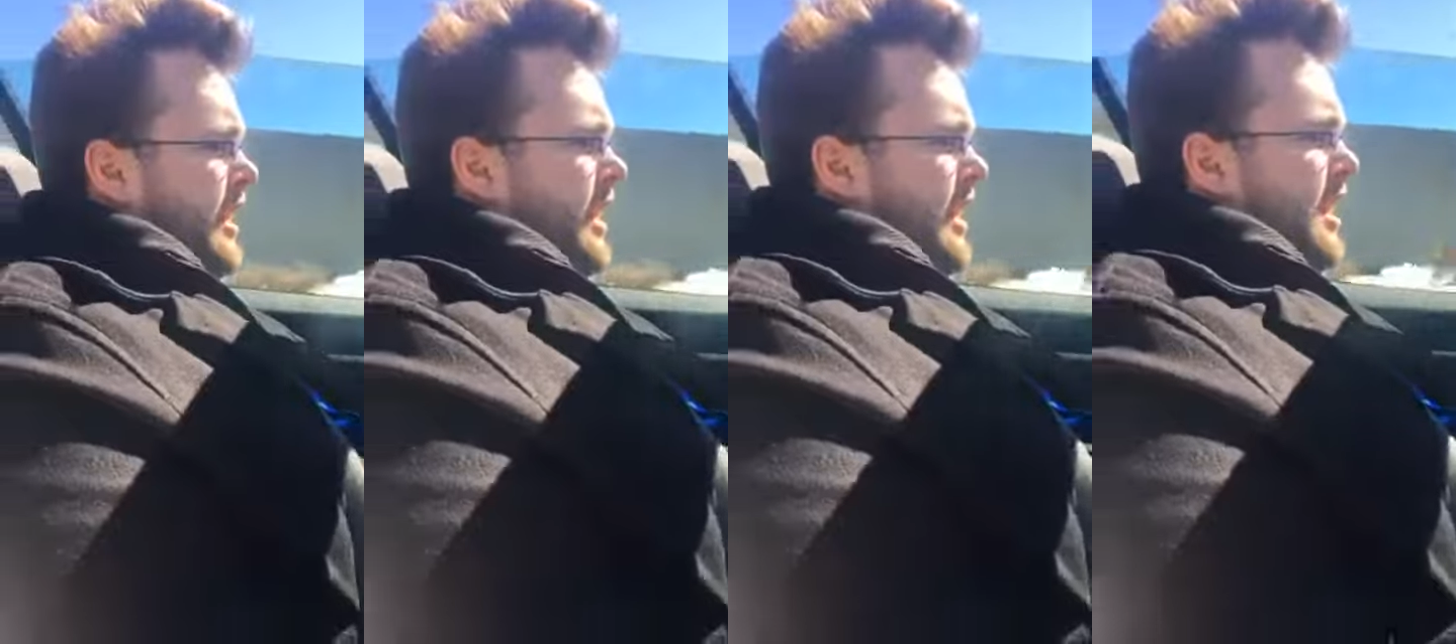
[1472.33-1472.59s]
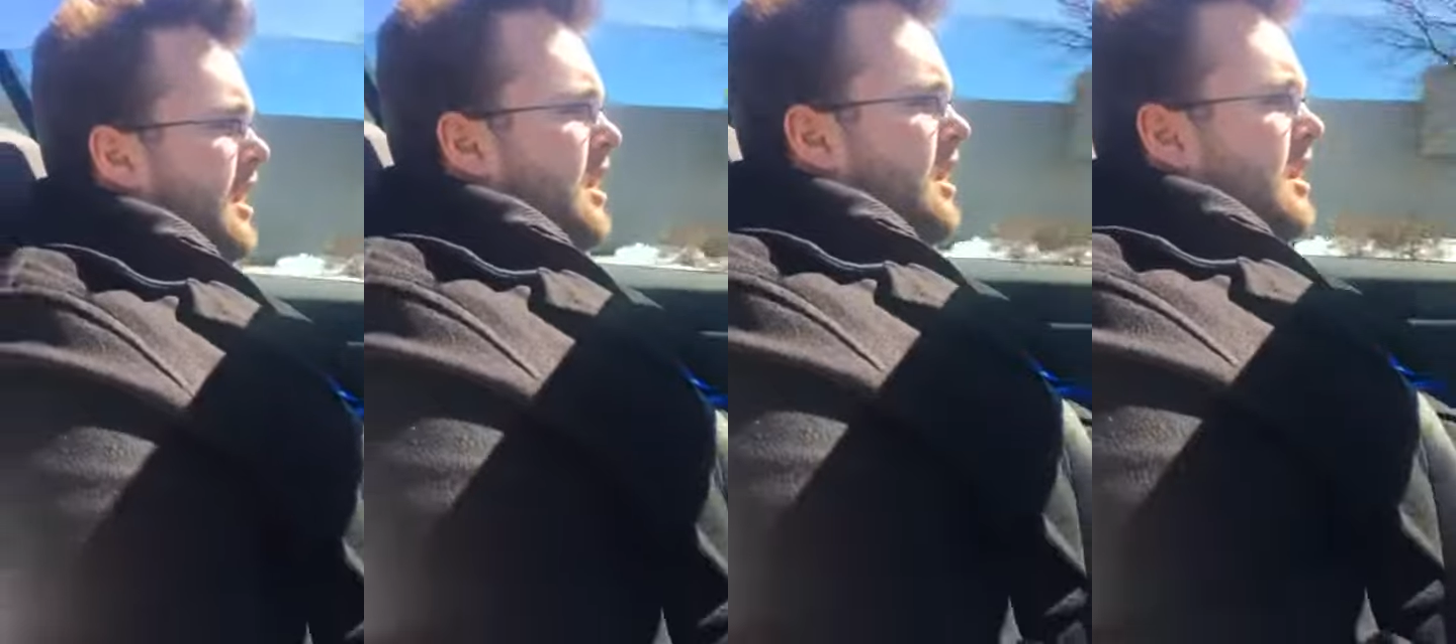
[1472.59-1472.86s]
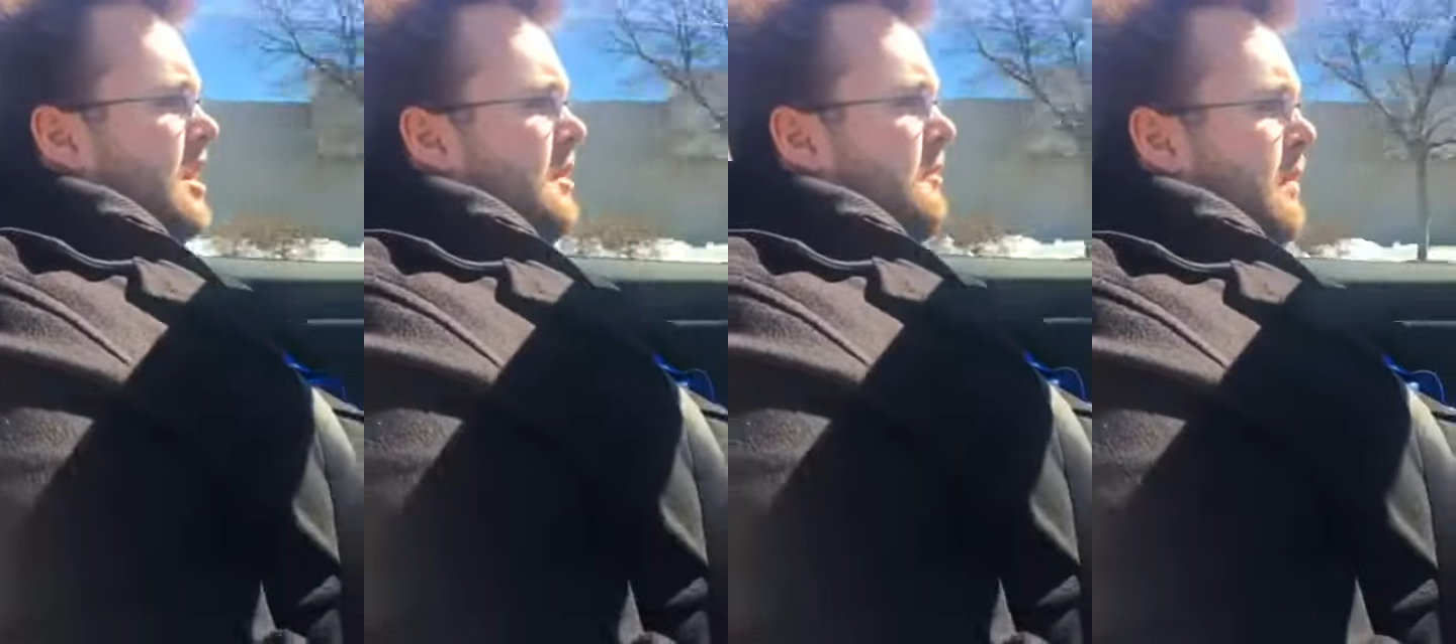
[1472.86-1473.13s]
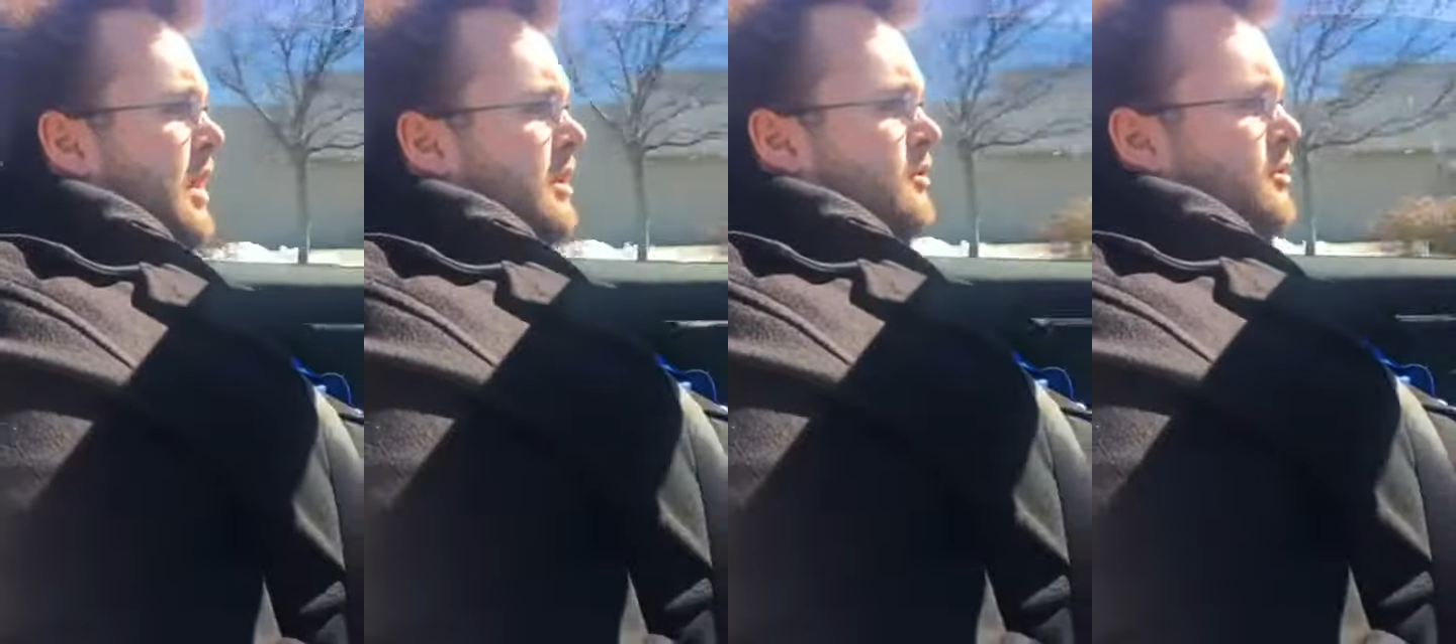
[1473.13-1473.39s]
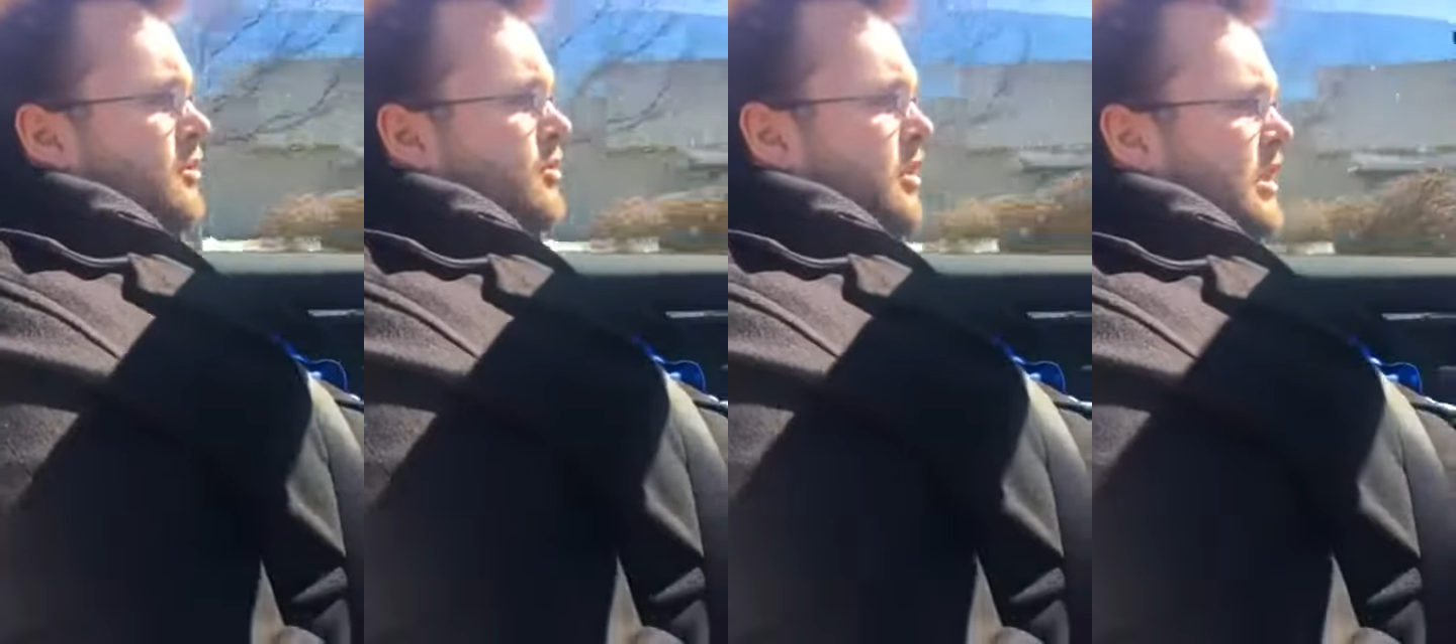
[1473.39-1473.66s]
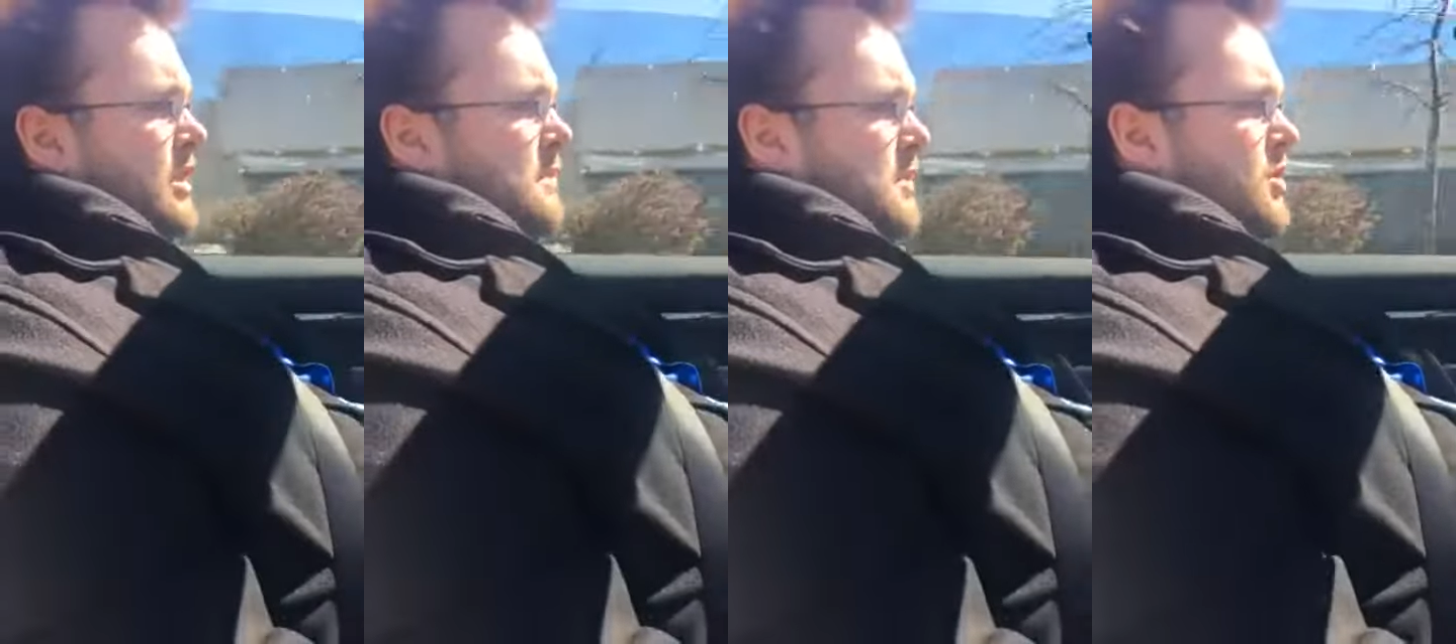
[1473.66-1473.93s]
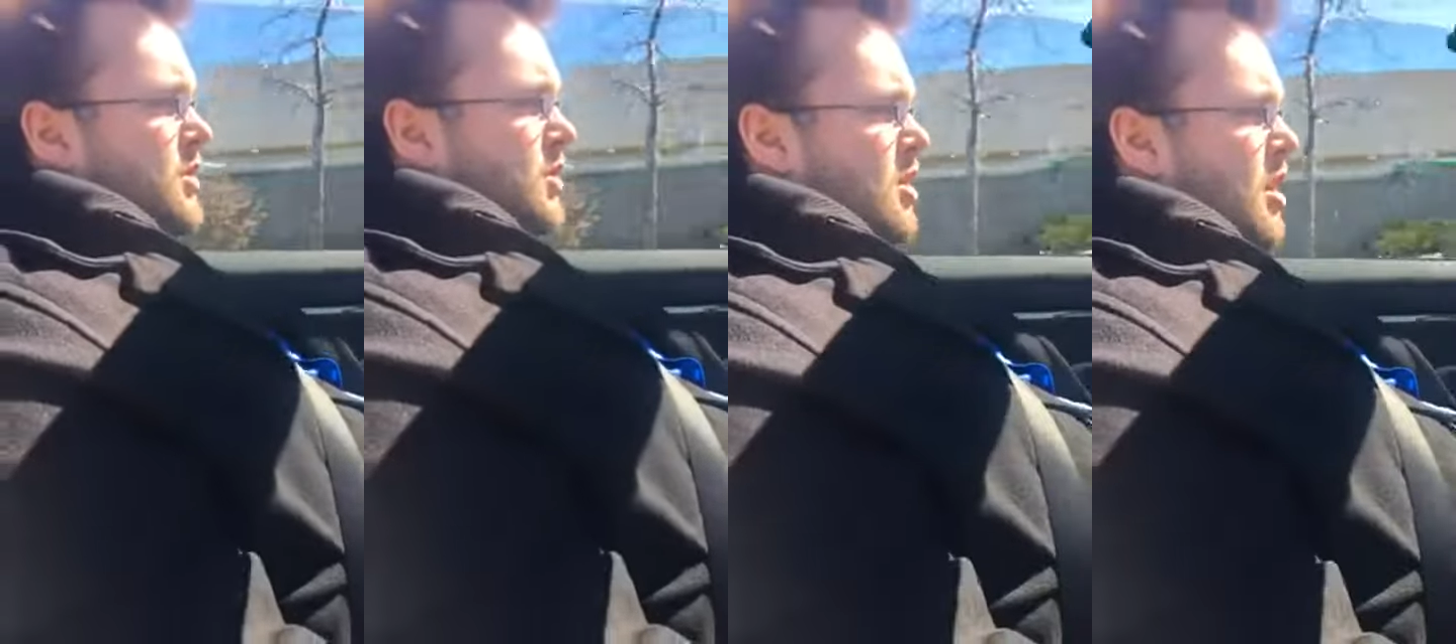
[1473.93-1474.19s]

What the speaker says: a manual transmission